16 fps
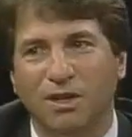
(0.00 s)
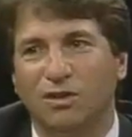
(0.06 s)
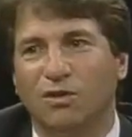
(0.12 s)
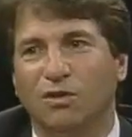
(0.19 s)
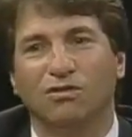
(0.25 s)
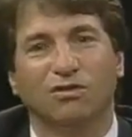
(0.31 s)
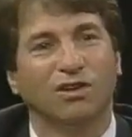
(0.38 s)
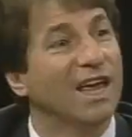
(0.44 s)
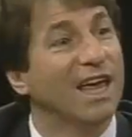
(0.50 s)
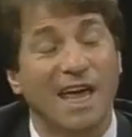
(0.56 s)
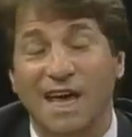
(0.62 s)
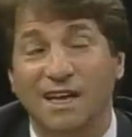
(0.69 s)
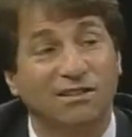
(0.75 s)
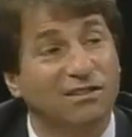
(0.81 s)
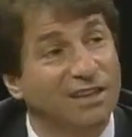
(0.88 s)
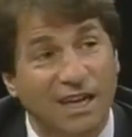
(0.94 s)
the bindles,
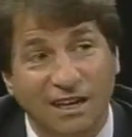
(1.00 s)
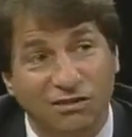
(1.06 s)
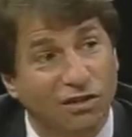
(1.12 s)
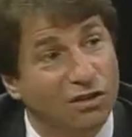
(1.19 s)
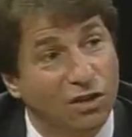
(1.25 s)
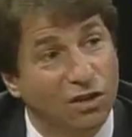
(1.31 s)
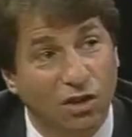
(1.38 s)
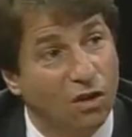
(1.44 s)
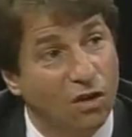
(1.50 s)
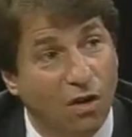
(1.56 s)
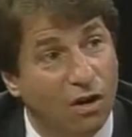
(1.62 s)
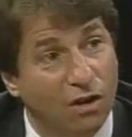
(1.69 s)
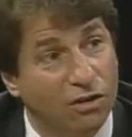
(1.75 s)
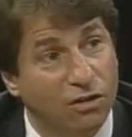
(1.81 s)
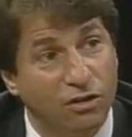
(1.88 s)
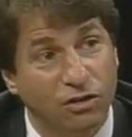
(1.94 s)
it gets a little
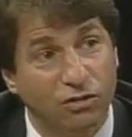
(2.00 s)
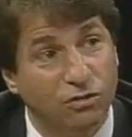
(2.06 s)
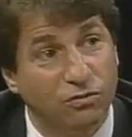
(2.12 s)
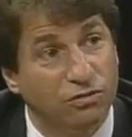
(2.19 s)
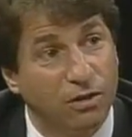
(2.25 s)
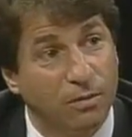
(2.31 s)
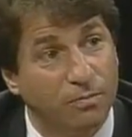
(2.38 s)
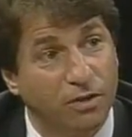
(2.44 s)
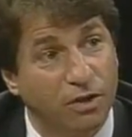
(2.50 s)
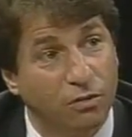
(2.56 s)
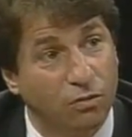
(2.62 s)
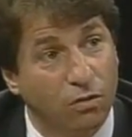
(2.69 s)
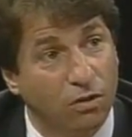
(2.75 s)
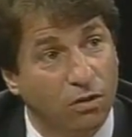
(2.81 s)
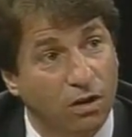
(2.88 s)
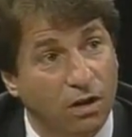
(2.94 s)
harder to do
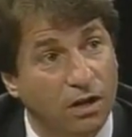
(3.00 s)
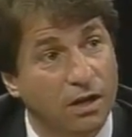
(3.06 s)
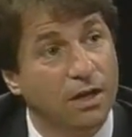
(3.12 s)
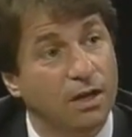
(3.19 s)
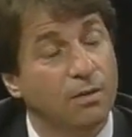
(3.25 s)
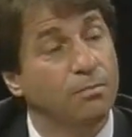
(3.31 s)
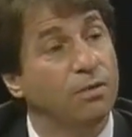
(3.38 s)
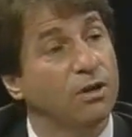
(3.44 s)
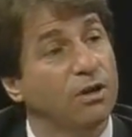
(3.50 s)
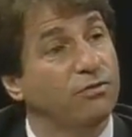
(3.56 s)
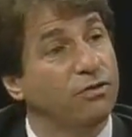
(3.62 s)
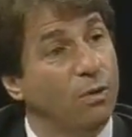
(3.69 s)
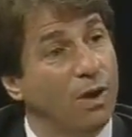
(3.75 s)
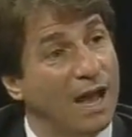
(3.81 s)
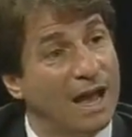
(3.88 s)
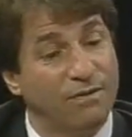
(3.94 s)
something wrong. But
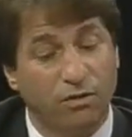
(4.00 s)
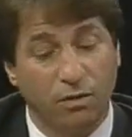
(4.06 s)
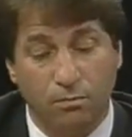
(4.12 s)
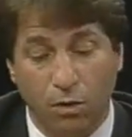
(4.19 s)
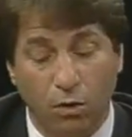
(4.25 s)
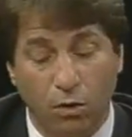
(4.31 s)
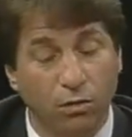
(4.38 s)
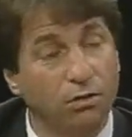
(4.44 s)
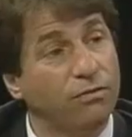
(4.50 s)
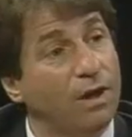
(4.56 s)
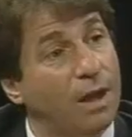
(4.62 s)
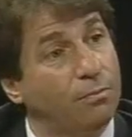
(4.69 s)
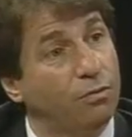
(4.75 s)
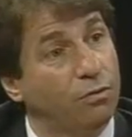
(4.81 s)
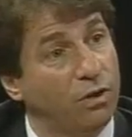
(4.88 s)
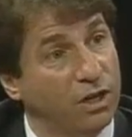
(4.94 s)
if you have a mode
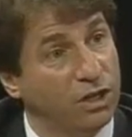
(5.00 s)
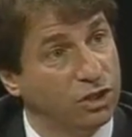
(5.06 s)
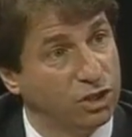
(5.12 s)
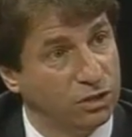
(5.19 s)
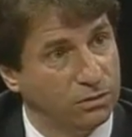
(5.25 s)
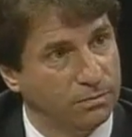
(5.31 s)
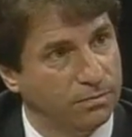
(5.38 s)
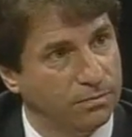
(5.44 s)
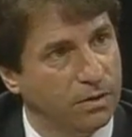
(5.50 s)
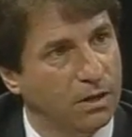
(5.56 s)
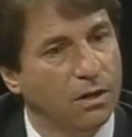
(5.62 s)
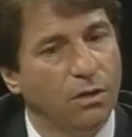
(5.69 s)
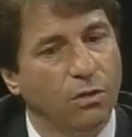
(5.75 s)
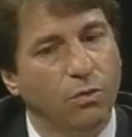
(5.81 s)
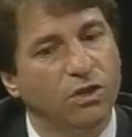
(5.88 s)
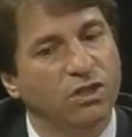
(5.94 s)
of operation,
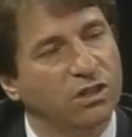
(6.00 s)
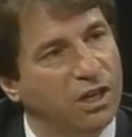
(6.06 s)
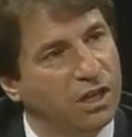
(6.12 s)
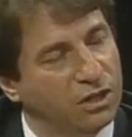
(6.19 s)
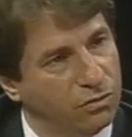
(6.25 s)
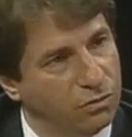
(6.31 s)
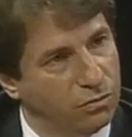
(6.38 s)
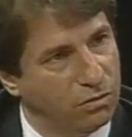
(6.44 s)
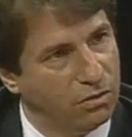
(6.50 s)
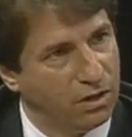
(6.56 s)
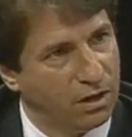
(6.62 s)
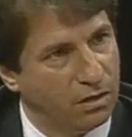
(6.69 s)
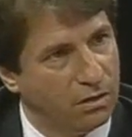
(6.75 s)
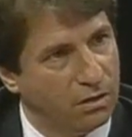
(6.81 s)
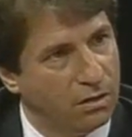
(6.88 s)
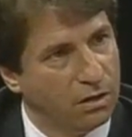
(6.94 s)
which they do
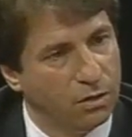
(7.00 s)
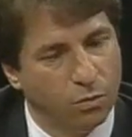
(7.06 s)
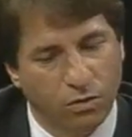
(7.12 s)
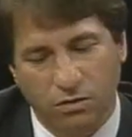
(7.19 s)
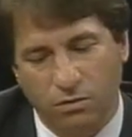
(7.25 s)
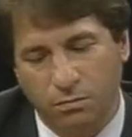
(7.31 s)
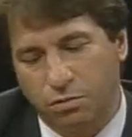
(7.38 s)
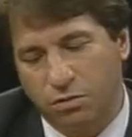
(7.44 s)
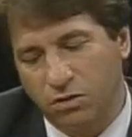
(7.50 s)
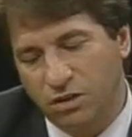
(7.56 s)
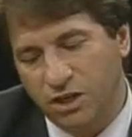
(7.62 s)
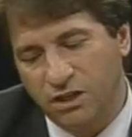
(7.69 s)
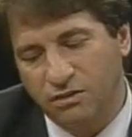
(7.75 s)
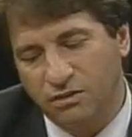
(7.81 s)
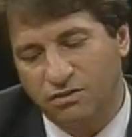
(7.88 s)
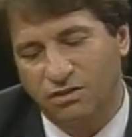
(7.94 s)
there, where the
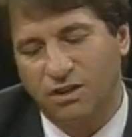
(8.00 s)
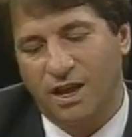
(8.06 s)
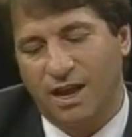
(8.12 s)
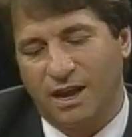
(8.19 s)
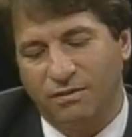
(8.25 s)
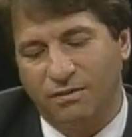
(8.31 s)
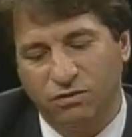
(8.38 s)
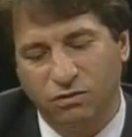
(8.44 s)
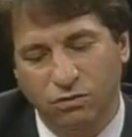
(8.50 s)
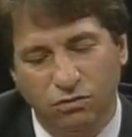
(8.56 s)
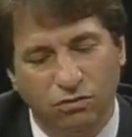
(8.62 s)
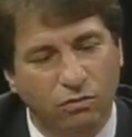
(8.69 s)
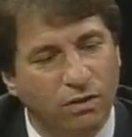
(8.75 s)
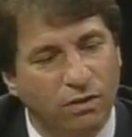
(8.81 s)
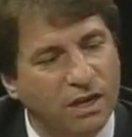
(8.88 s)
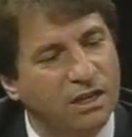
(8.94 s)
police have
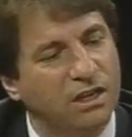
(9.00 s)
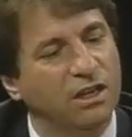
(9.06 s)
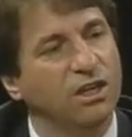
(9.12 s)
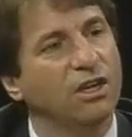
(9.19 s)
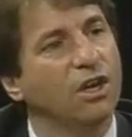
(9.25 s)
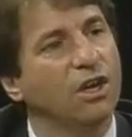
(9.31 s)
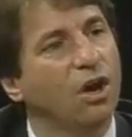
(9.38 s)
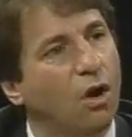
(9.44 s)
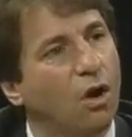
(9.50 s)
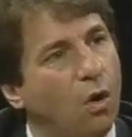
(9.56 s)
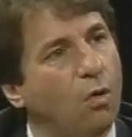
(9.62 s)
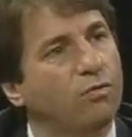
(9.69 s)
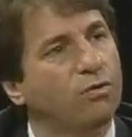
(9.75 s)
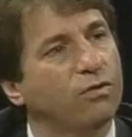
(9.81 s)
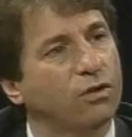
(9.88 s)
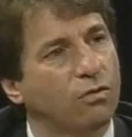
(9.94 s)
suzerainty
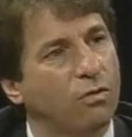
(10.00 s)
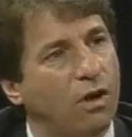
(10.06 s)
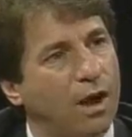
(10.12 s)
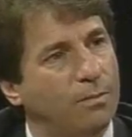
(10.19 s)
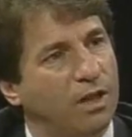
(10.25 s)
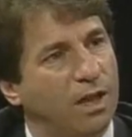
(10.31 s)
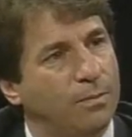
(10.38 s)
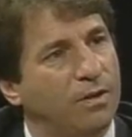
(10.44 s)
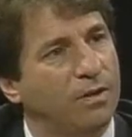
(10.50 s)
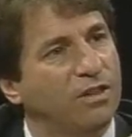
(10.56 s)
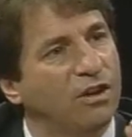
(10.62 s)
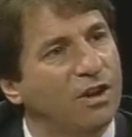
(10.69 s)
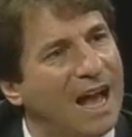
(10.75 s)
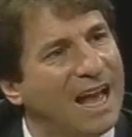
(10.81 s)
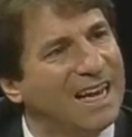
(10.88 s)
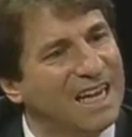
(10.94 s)
over the crime lab,
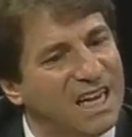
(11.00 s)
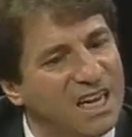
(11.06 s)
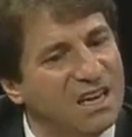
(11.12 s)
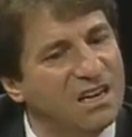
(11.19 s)
and they're not